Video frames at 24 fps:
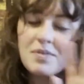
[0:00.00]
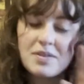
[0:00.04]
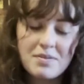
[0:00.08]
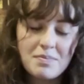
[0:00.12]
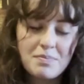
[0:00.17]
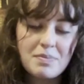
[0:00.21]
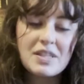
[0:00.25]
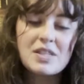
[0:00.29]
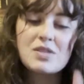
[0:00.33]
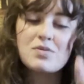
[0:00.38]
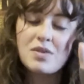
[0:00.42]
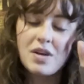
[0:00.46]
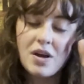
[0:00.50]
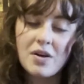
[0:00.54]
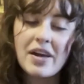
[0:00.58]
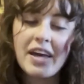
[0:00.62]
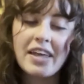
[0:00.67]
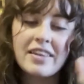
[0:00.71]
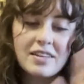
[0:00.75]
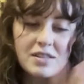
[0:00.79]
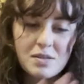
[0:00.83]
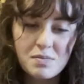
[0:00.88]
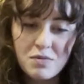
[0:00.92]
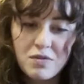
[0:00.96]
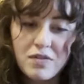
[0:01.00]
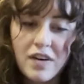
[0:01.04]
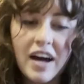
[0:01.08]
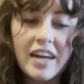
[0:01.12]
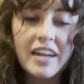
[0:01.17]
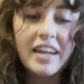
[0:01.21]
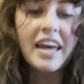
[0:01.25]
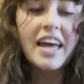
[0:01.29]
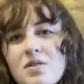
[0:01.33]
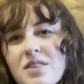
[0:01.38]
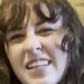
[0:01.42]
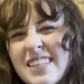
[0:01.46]
please, okay, let's move on.
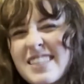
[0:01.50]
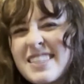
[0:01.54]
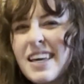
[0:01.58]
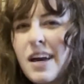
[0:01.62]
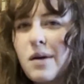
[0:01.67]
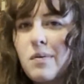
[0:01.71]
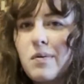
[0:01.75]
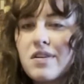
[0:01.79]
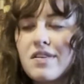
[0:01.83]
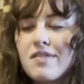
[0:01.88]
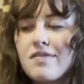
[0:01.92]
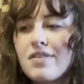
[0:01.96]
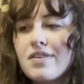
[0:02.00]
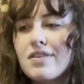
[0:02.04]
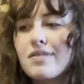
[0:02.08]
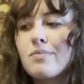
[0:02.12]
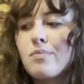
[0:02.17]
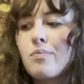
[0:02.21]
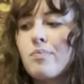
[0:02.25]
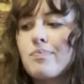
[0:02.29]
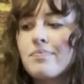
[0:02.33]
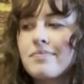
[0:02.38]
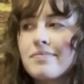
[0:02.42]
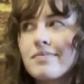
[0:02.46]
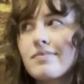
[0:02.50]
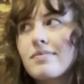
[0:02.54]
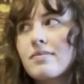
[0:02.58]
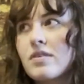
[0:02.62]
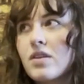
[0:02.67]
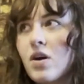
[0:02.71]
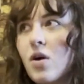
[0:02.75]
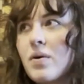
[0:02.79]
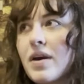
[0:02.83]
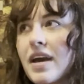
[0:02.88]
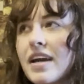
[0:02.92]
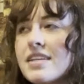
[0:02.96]
Let's get one of the
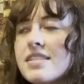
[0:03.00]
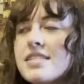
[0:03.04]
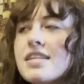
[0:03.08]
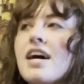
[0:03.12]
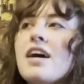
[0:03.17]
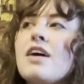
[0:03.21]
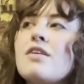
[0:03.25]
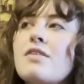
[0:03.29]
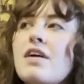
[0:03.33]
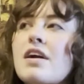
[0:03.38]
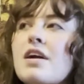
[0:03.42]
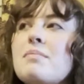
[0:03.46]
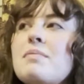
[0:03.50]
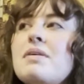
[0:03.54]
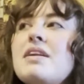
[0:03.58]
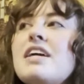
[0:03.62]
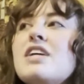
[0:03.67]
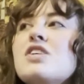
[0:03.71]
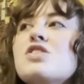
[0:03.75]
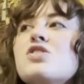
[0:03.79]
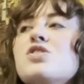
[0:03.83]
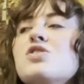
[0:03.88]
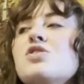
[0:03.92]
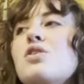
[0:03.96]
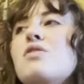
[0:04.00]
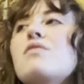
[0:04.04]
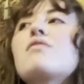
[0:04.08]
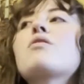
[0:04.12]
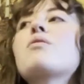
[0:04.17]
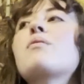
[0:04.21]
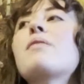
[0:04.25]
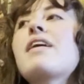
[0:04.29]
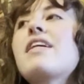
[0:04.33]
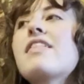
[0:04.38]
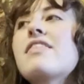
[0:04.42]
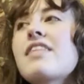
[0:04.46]
okay duh recommendations over
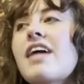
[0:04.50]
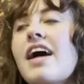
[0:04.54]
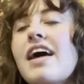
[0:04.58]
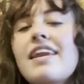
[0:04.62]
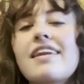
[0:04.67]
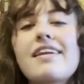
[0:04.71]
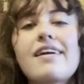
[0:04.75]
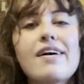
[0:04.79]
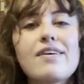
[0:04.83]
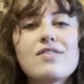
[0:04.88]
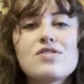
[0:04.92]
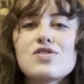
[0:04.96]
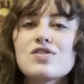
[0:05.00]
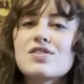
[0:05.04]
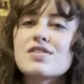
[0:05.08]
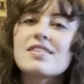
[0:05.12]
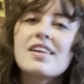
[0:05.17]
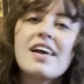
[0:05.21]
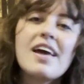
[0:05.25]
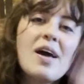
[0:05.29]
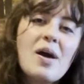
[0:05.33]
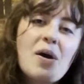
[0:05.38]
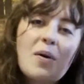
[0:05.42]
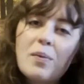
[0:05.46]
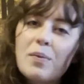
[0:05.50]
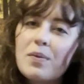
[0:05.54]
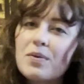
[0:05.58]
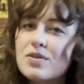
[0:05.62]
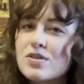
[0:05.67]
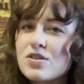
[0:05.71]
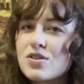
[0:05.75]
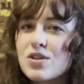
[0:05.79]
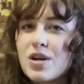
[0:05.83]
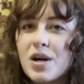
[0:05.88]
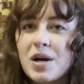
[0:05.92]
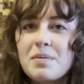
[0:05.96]
with, and we'll
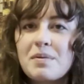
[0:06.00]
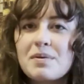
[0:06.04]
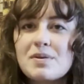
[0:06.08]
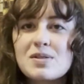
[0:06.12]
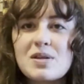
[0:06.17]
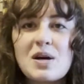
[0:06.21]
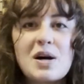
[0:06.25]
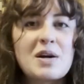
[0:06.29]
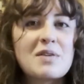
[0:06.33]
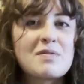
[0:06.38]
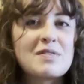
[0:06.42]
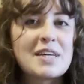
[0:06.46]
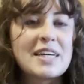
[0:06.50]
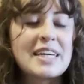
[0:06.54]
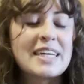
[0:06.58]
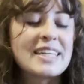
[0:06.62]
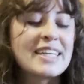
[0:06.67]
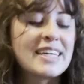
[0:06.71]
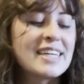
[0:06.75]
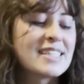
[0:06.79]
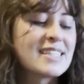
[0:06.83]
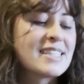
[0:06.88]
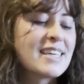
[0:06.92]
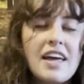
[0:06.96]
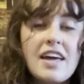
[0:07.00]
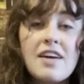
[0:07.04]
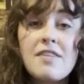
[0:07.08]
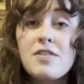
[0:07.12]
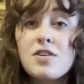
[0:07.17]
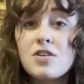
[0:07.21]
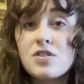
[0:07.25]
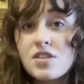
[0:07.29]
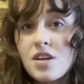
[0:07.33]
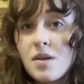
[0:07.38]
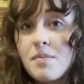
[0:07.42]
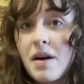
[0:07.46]
just talk about Song of Achilles. If
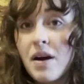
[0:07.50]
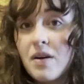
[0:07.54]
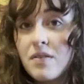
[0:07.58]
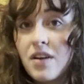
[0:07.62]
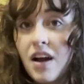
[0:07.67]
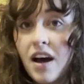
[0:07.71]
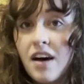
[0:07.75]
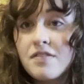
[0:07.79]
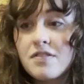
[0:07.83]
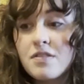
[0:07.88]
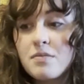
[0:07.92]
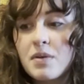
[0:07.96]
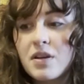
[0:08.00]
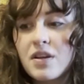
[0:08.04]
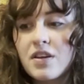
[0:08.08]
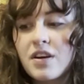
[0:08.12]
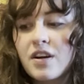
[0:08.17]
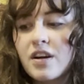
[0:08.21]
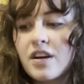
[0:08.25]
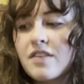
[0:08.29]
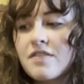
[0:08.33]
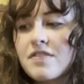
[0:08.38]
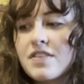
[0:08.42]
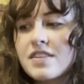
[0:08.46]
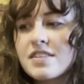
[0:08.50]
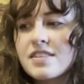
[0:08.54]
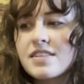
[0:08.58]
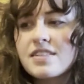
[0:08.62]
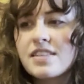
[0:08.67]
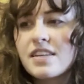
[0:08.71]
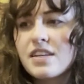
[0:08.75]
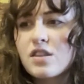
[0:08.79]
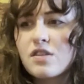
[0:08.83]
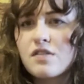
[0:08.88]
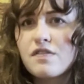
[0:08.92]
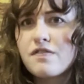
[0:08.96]
you're somehow not familiar, if this is
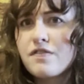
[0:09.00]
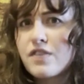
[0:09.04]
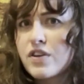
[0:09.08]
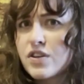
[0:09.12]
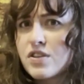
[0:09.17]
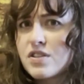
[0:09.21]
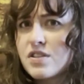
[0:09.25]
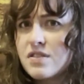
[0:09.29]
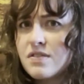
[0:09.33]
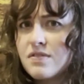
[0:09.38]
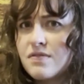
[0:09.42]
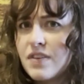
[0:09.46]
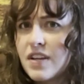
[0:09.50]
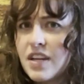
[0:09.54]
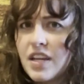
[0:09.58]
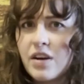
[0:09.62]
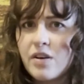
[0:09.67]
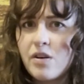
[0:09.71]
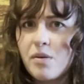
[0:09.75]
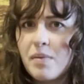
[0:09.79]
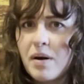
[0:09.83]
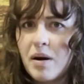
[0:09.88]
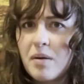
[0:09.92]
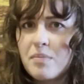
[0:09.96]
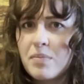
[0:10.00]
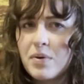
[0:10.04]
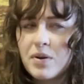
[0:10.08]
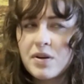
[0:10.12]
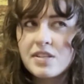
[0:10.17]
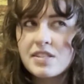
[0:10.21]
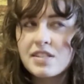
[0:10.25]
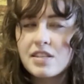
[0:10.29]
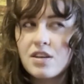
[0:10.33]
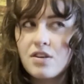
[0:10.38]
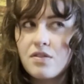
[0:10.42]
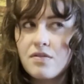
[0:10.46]
like the first video about books
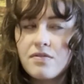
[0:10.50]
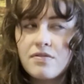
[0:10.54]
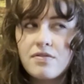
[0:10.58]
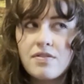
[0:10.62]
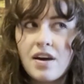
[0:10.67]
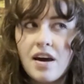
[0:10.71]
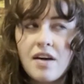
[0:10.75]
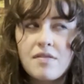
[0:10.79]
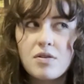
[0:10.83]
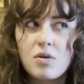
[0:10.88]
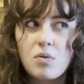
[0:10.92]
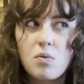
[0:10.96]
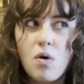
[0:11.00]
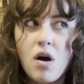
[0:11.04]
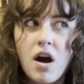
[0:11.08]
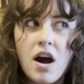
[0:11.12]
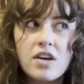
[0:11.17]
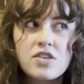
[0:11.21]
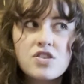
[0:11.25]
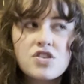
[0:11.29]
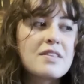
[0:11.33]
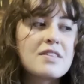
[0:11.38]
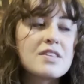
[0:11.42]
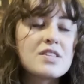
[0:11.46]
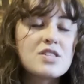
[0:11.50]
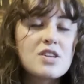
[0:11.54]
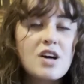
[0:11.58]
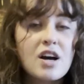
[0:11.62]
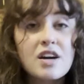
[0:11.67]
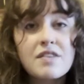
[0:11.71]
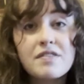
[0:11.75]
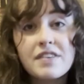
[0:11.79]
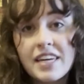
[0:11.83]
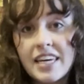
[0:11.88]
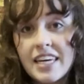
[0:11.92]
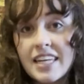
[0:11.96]
that you've ever watched, the Song
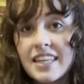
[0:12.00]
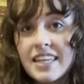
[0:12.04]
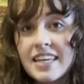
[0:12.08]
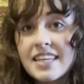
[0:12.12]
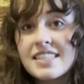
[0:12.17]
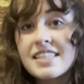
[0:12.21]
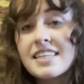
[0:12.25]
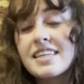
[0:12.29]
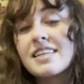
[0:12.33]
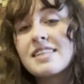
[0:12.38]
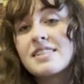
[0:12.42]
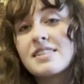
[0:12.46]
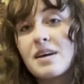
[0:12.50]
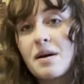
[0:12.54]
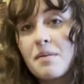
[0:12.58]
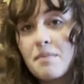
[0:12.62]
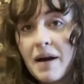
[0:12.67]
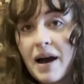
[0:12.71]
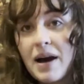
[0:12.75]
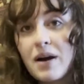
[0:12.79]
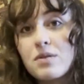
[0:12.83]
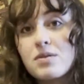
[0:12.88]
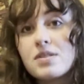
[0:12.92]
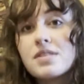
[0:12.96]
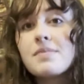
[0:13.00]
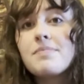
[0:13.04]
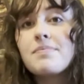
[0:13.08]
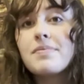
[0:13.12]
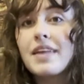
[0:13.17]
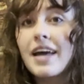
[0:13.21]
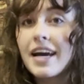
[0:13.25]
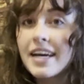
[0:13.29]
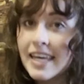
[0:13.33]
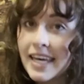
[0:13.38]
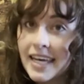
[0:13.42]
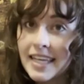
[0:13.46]
of Achilles is about
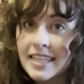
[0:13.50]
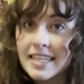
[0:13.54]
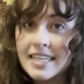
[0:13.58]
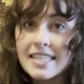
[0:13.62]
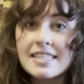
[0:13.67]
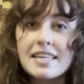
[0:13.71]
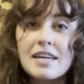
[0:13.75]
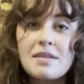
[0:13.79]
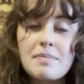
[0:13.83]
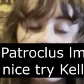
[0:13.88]
Achilles and